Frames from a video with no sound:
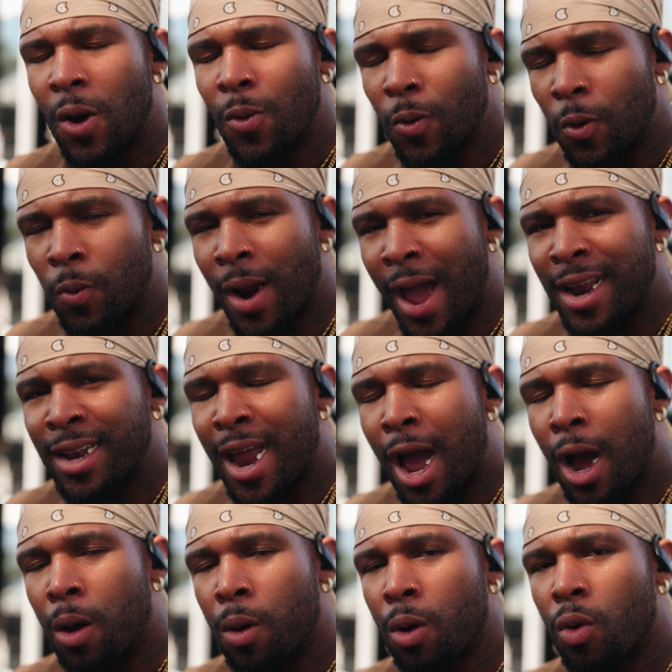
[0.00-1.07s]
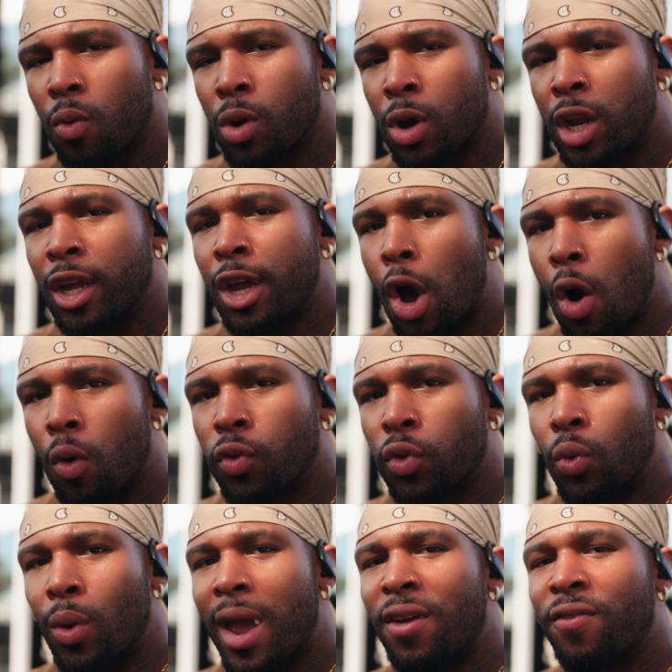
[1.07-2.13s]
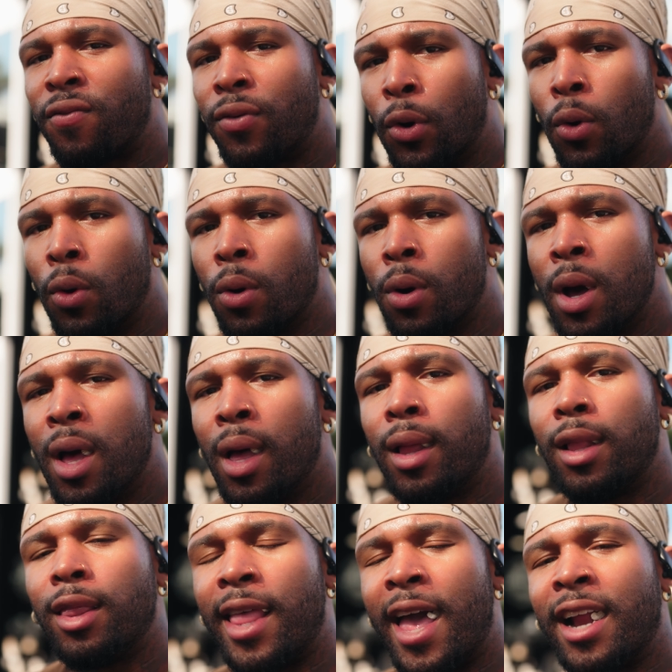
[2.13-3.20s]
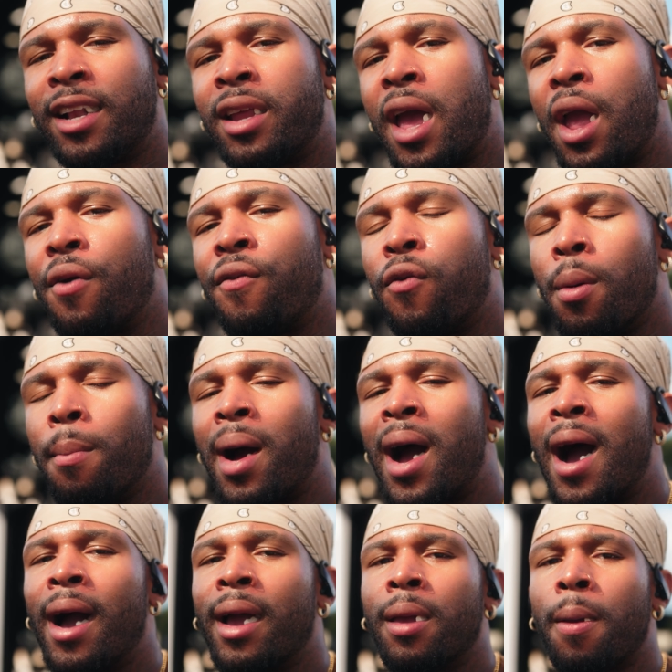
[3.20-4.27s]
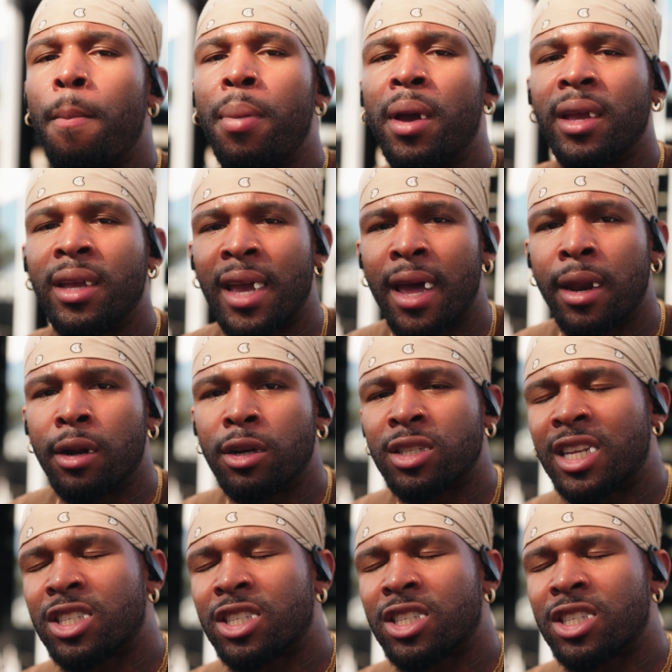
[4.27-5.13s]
Well, right now, we're gonna go through a full leg day for my beginners.